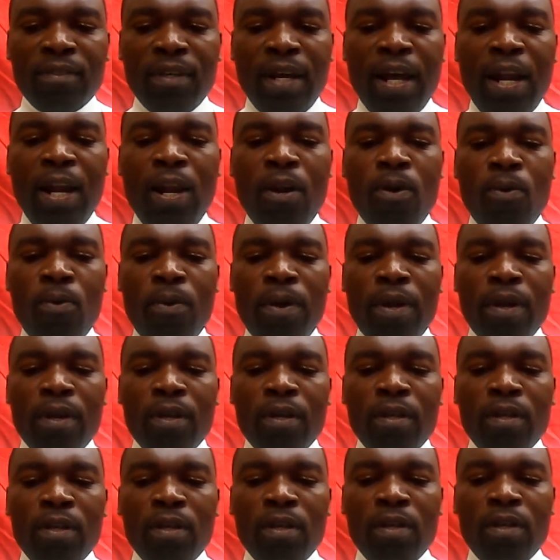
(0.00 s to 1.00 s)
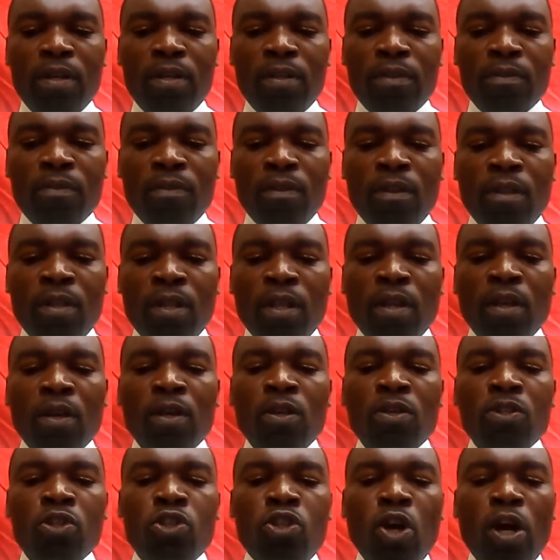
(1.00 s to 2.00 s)
Hallelujah.
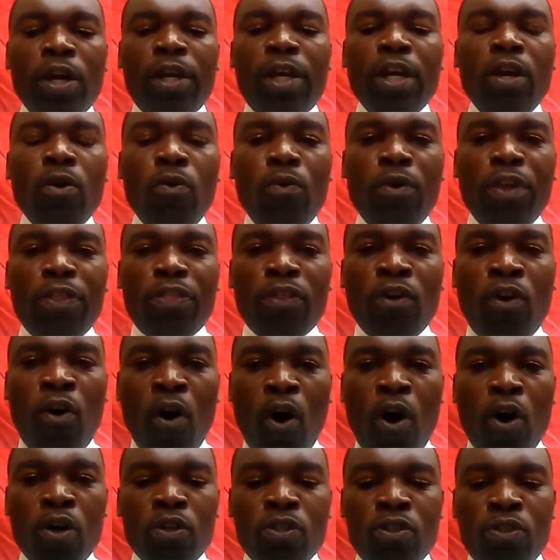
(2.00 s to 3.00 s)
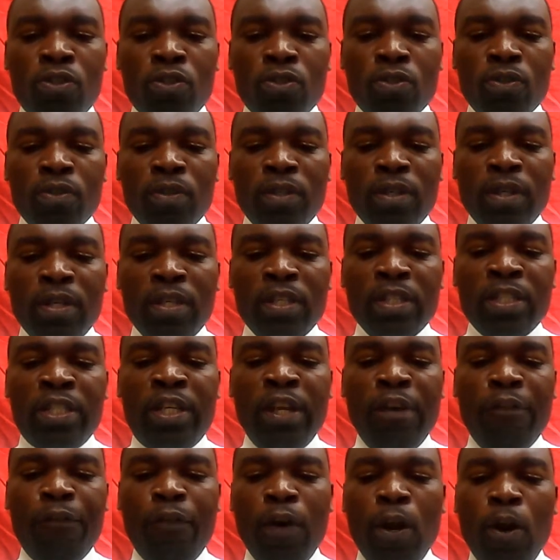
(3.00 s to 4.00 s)
Talking with God
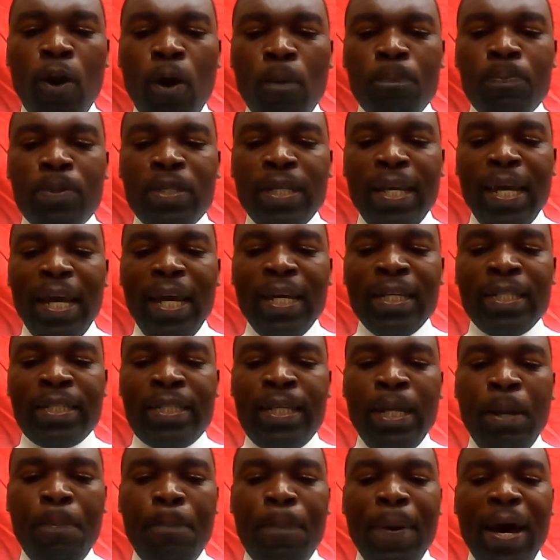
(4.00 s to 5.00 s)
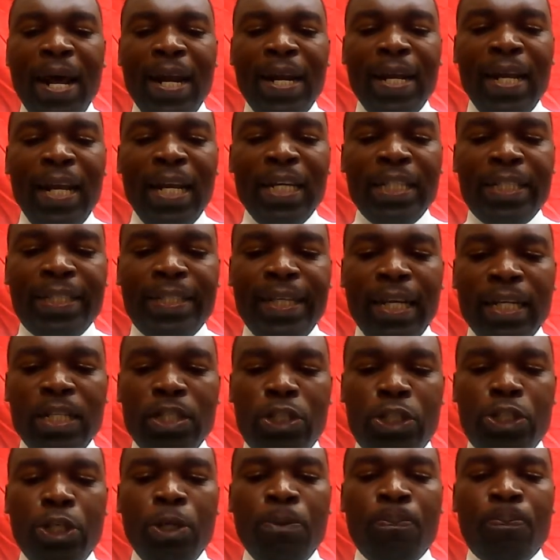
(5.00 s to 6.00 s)
develops a deeper
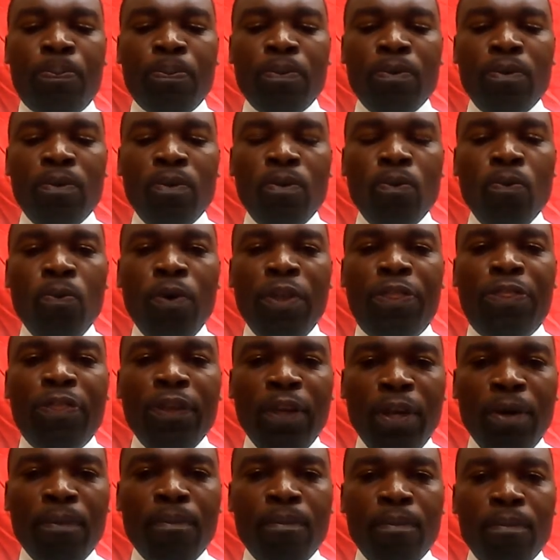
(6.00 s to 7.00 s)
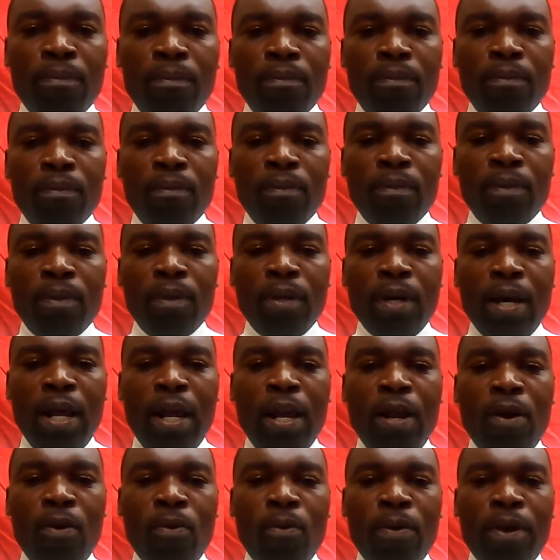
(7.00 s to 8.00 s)
relationship with Him.
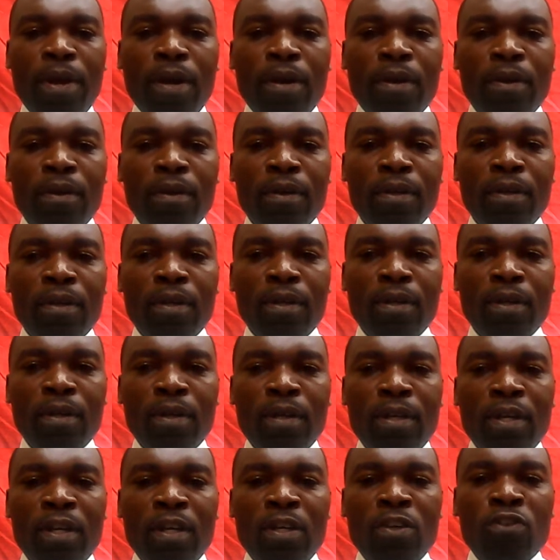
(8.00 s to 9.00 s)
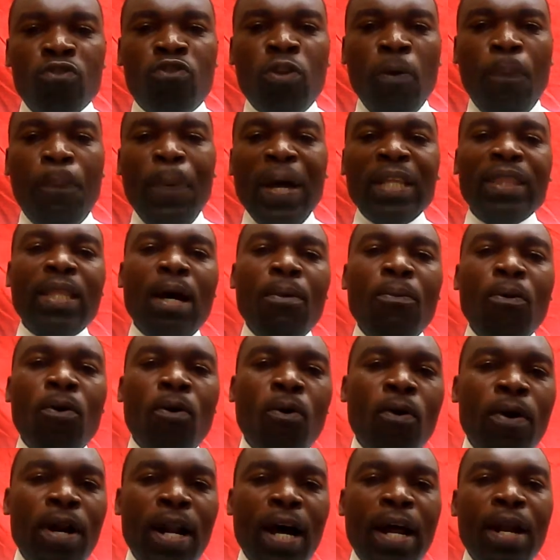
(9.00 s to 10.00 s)
Hallelujah. Zvipata
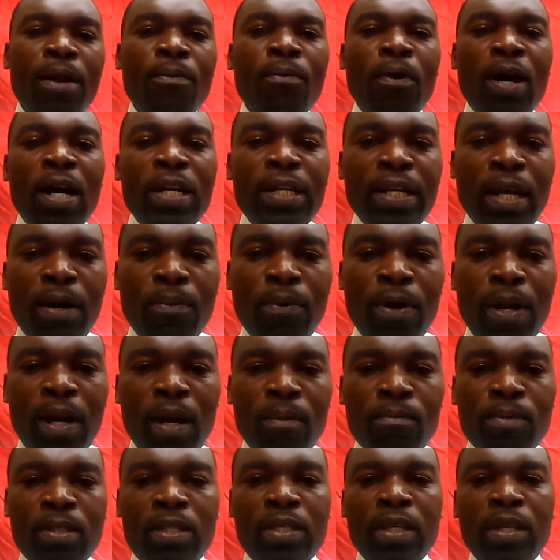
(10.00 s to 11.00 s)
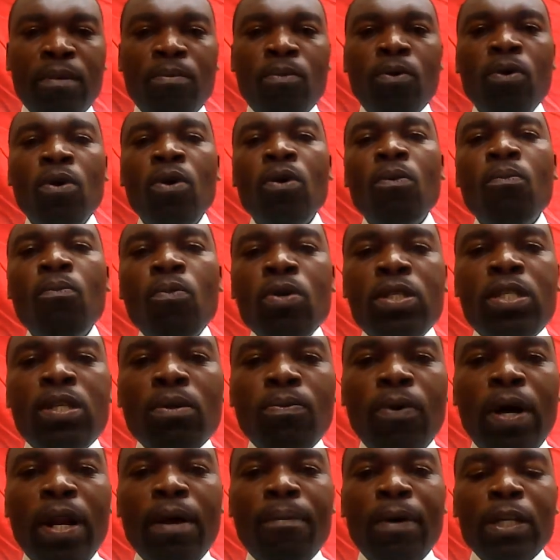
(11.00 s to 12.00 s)
vukonani vukati havo na mudzimu
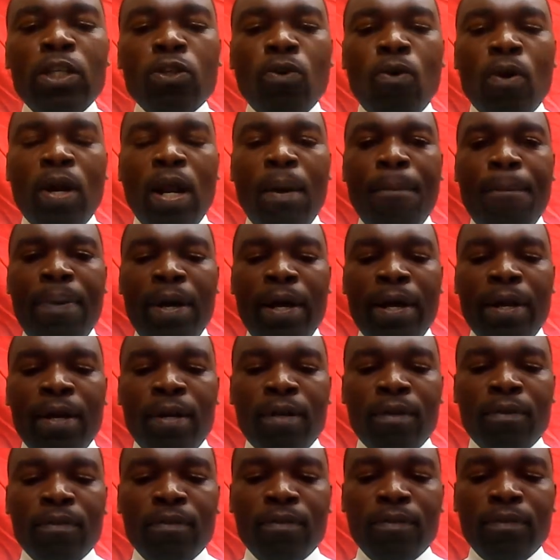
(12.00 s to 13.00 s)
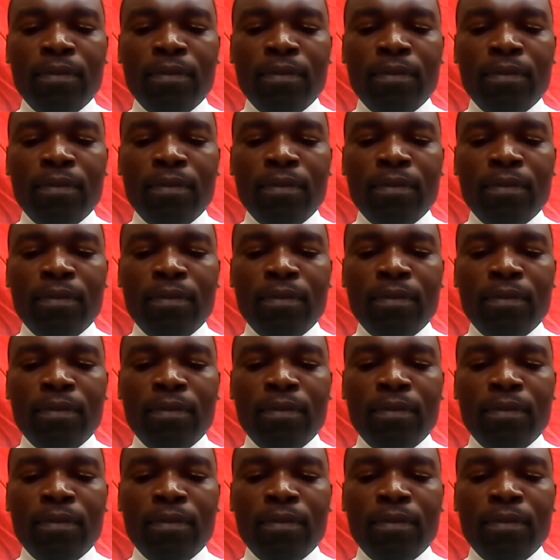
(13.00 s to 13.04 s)
musi vone vachikorabhera.